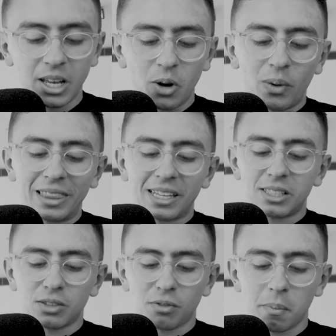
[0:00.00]
When less
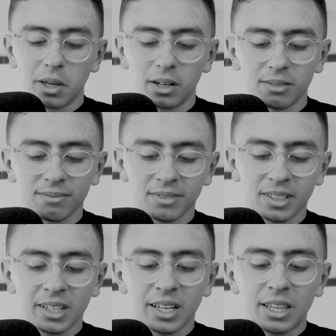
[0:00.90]
is forbidden,
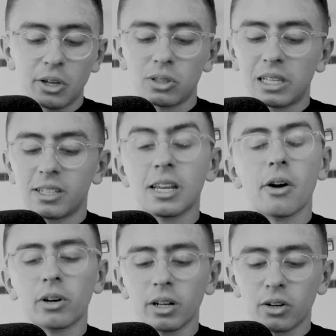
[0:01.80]
there is less
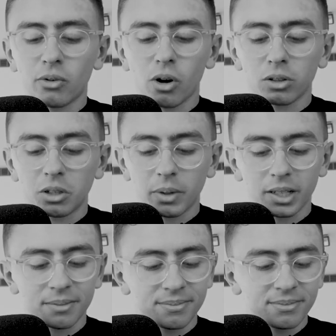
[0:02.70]
error and wrongdoing.